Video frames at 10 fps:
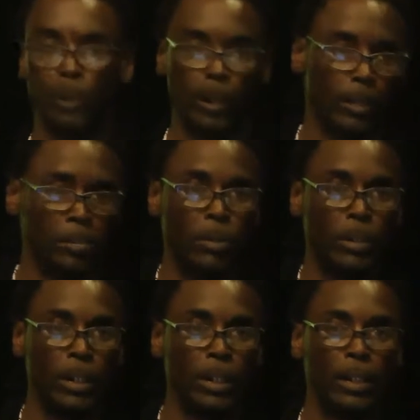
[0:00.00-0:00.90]
for the
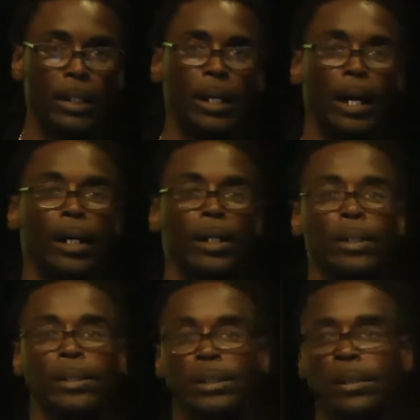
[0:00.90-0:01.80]
community.
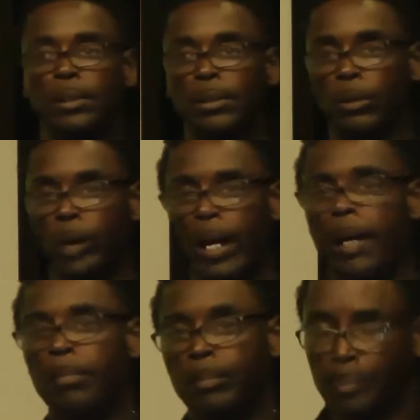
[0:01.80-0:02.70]
It's
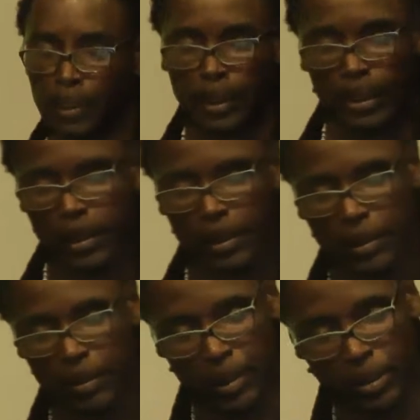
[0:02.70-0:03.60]
crime,
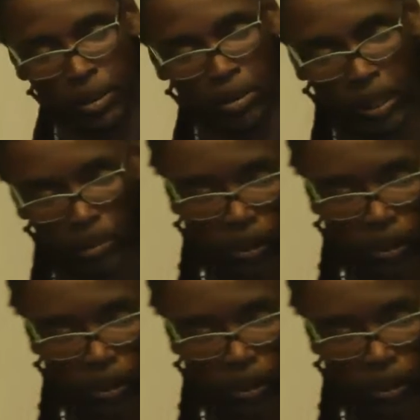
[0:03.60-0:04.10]
and you know, I mean,